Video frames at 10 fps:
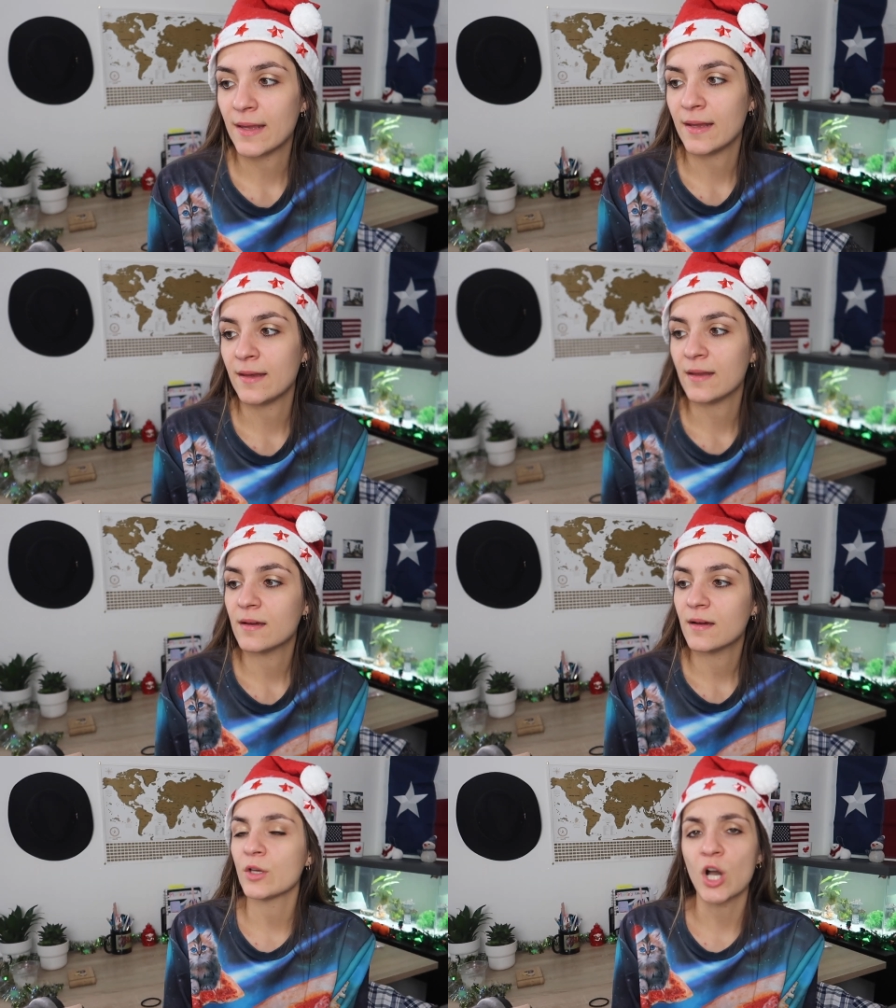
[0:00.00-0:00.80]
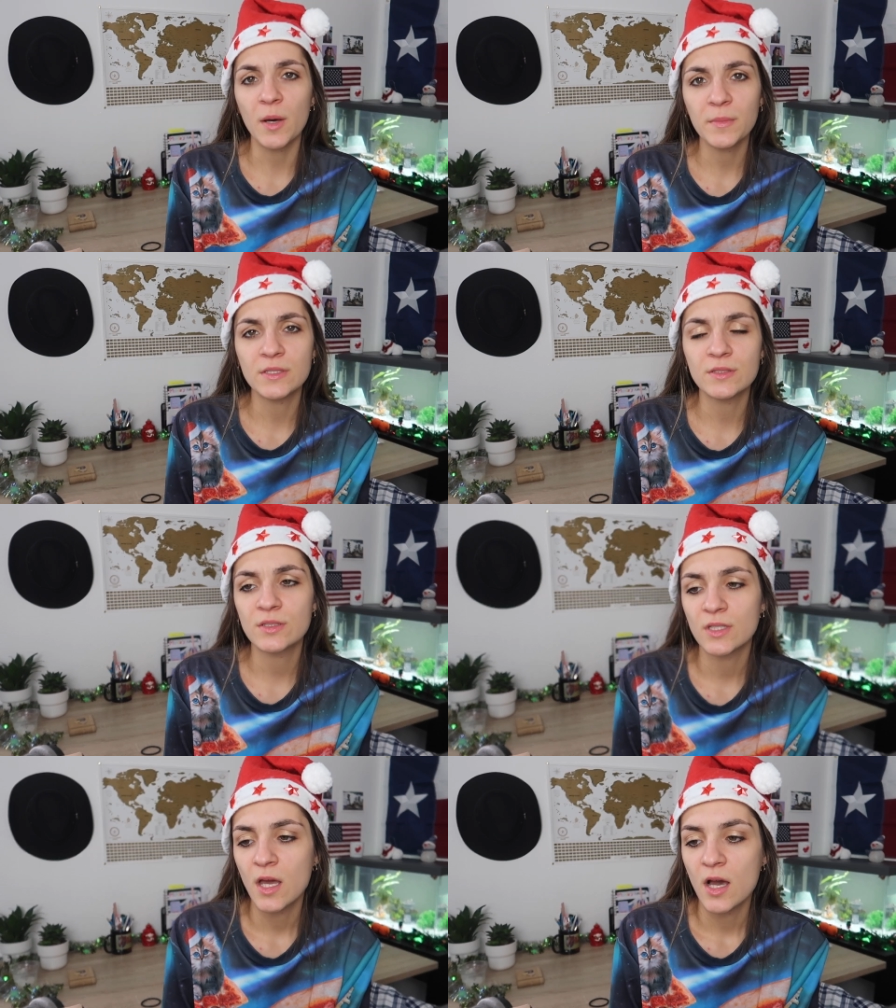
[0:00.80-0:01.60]
And in the
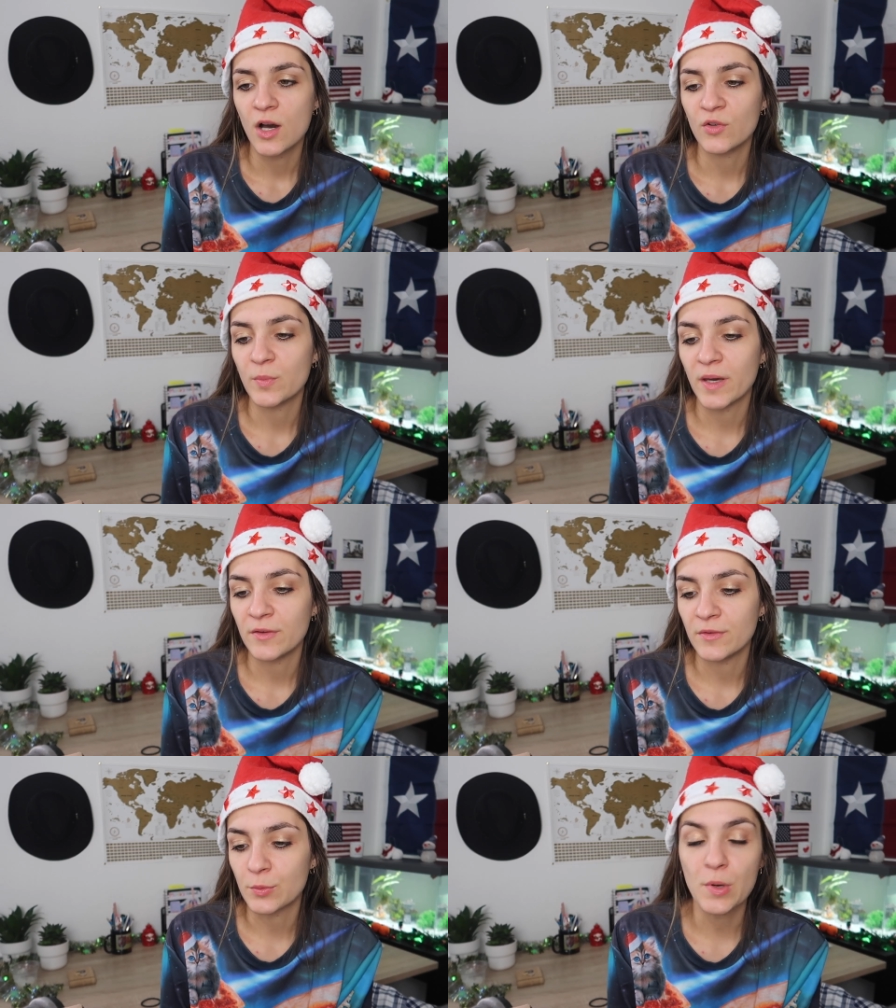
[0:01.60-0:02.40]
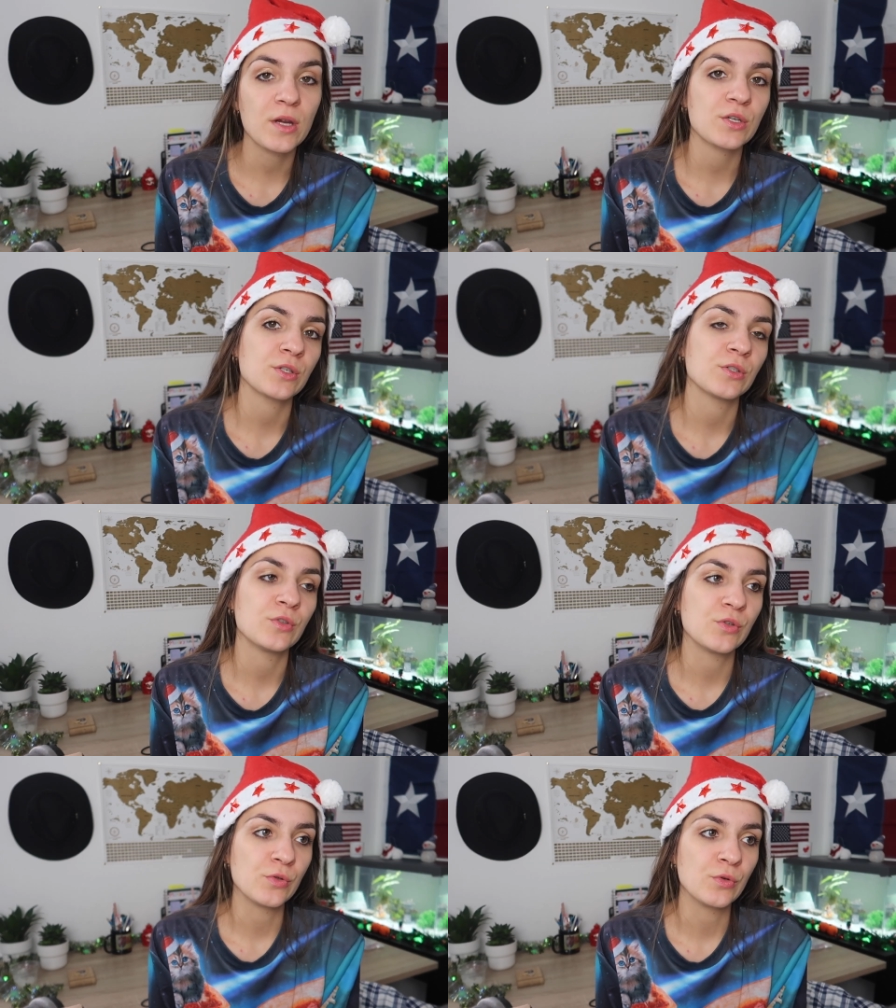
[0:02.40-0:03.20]
comments of my reaction
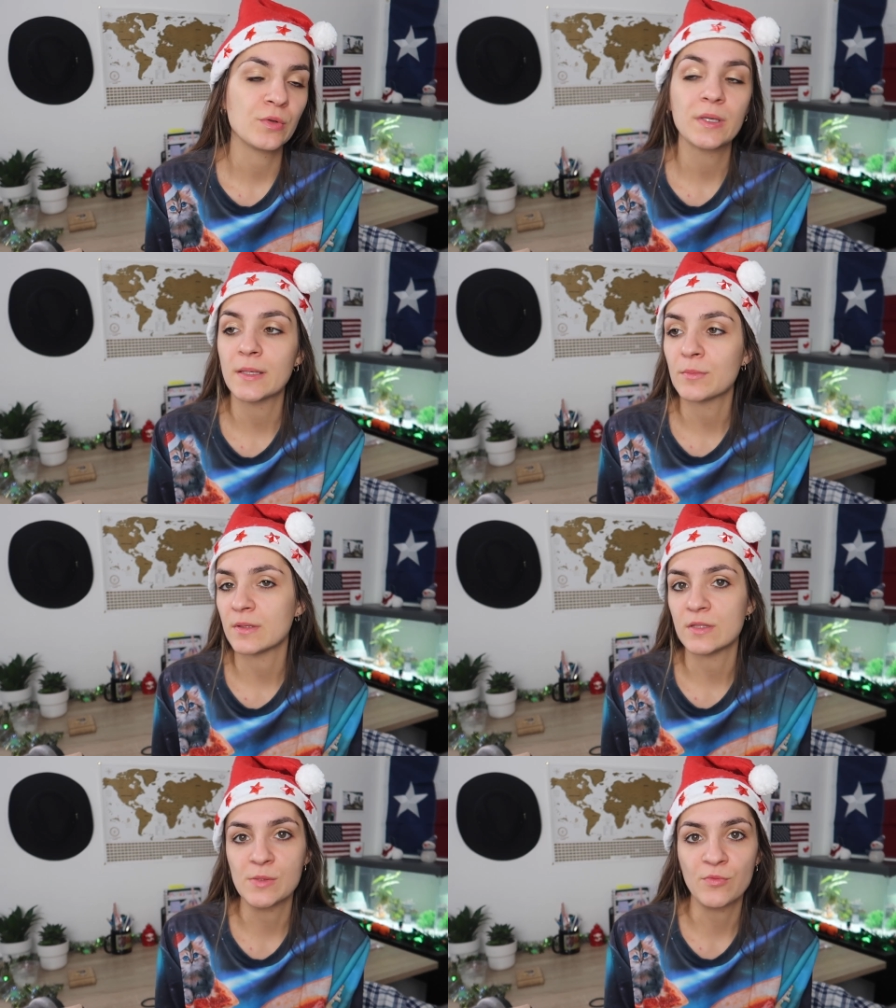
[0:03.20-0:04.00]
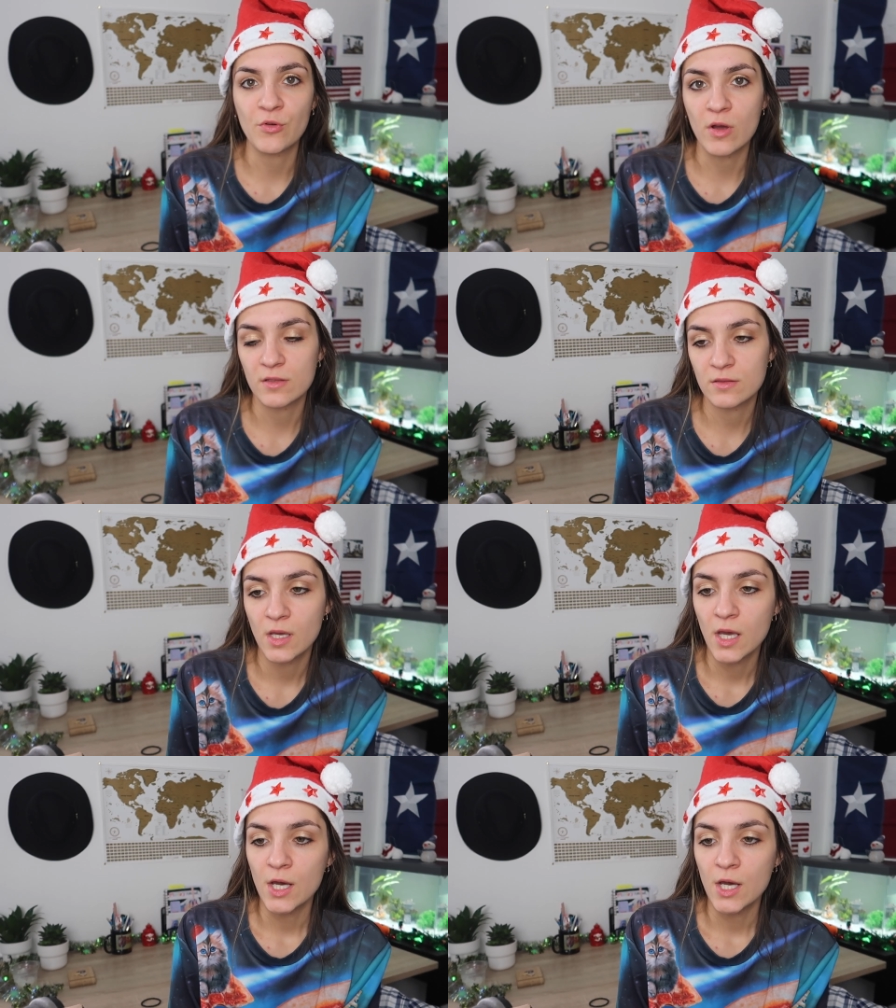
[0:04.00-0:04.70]
to him and Tim Frost,